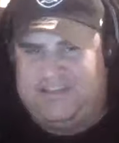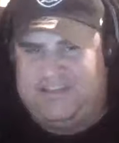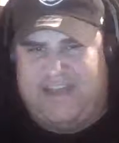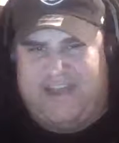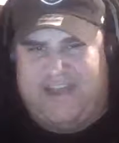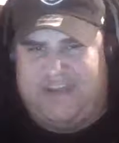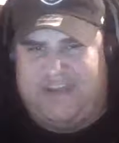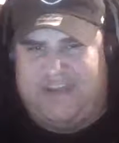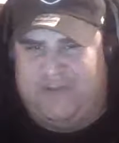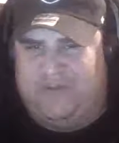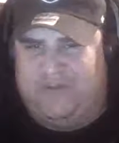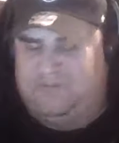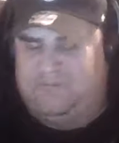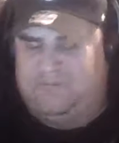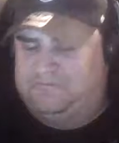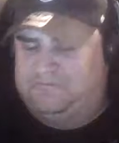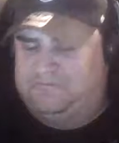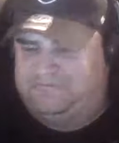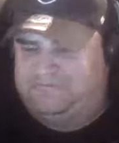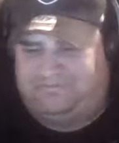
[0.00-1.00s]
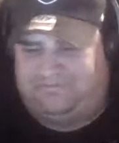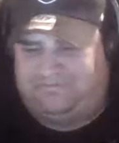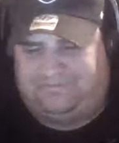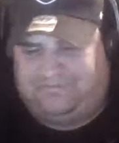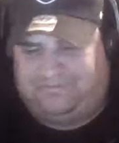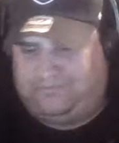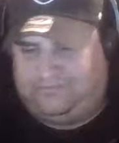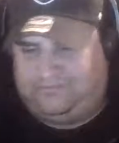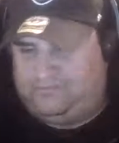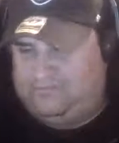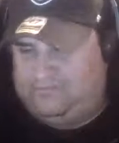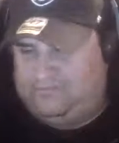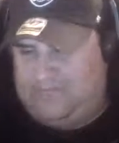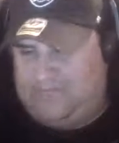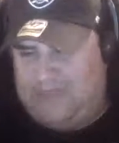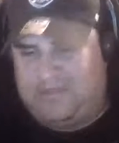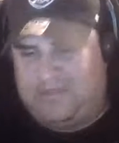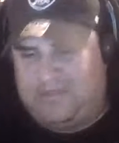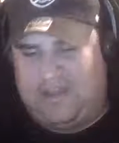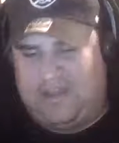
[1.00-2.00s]
Daniel.
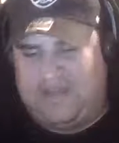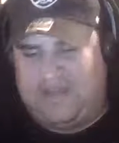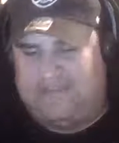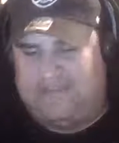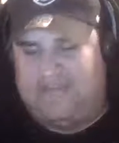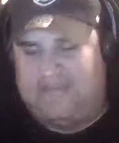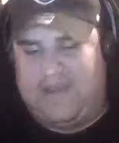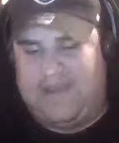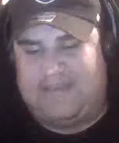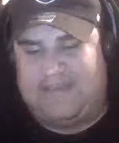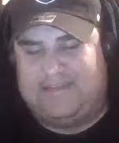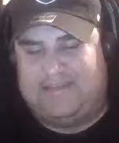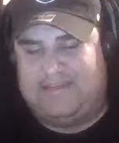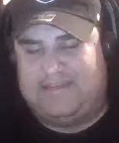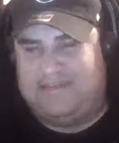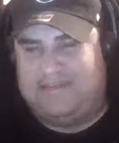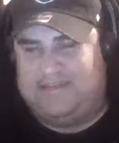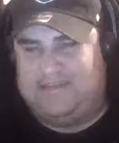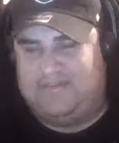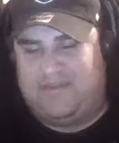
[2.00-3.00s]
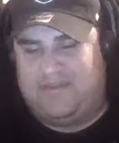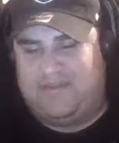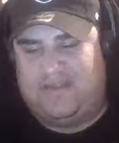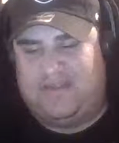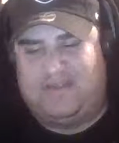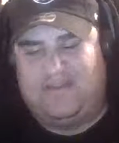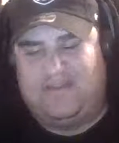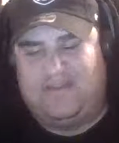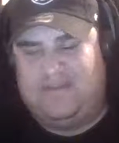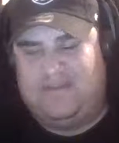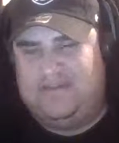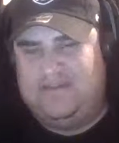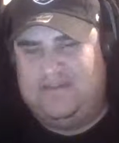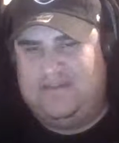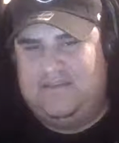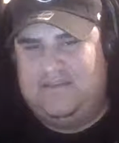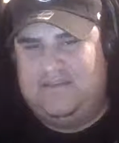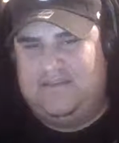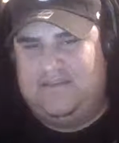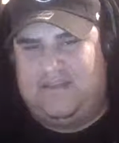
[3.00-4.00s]
They block his passes, but
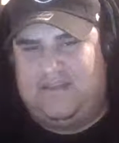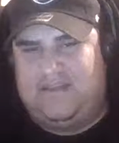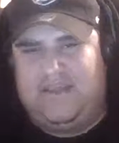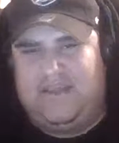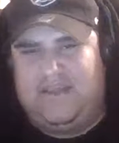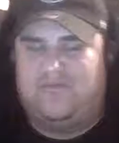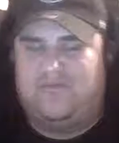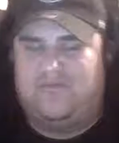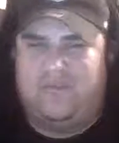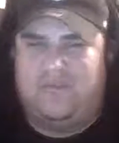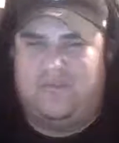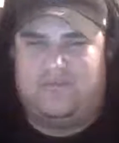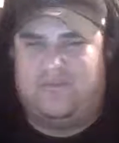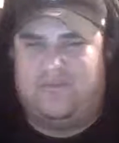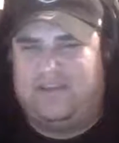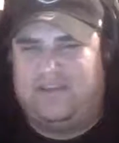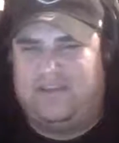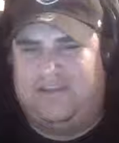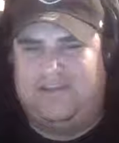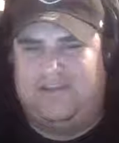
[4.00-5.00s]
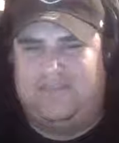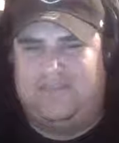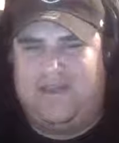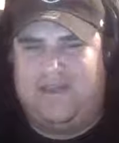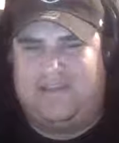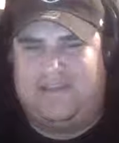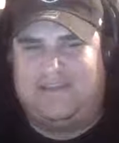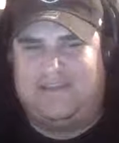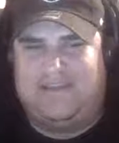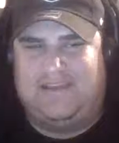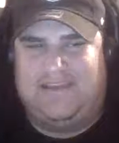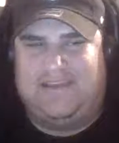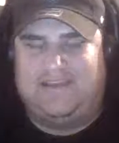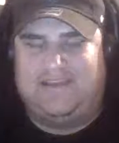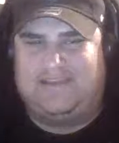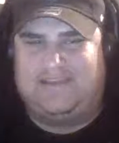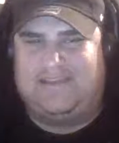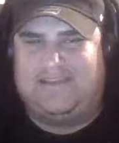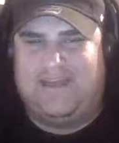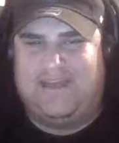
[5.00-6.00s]
gotta remember Khalil Mack's on the
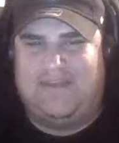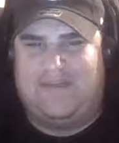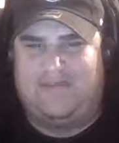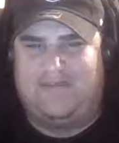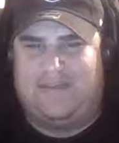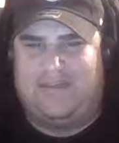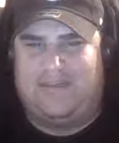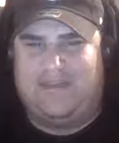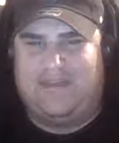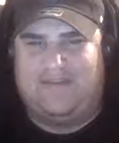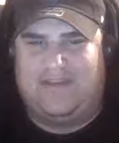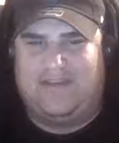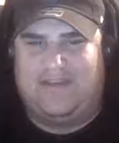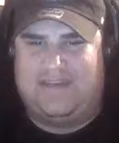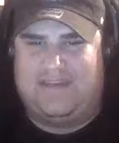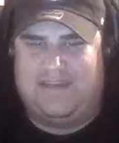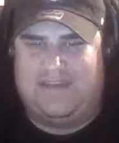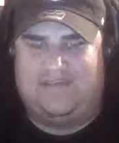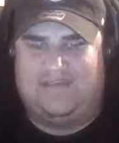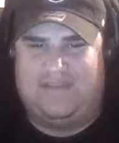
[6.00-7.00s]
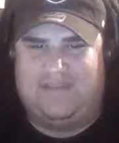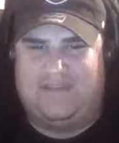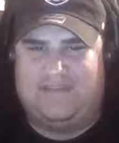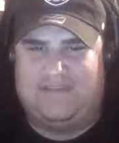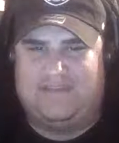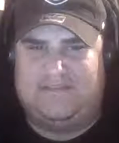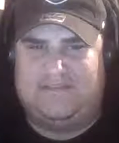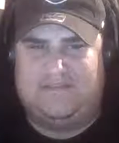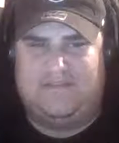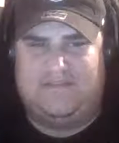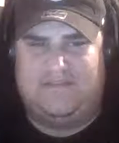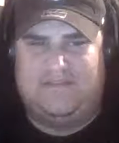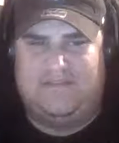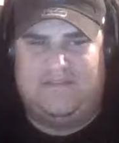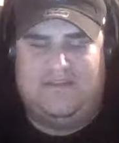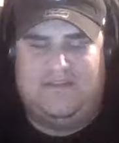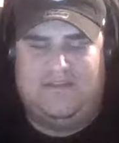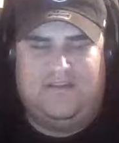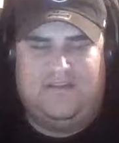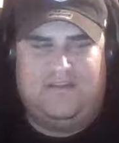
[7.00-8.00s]
other side with that great defense.
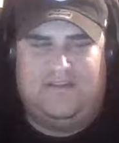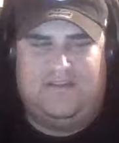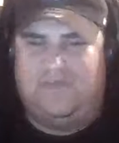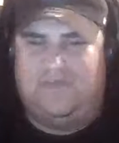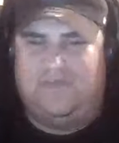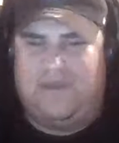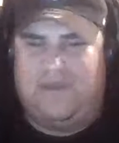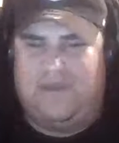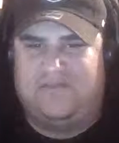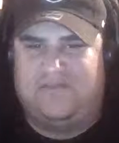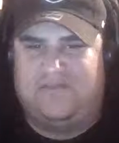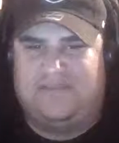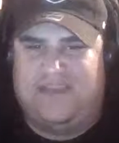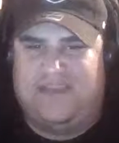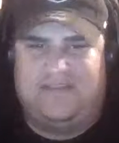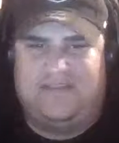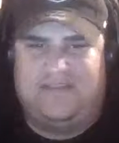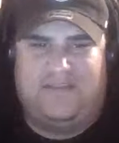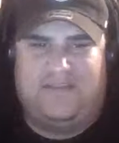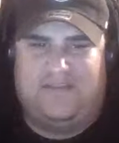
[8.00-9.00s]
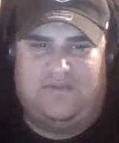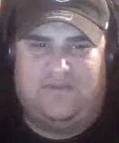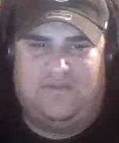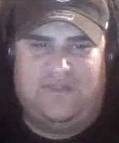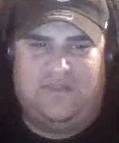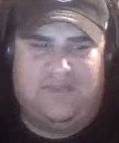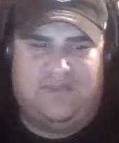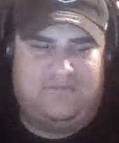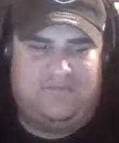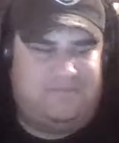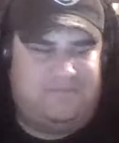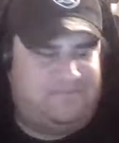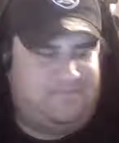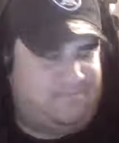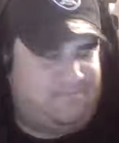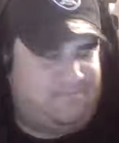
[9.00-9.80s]
Whomever is out there with him.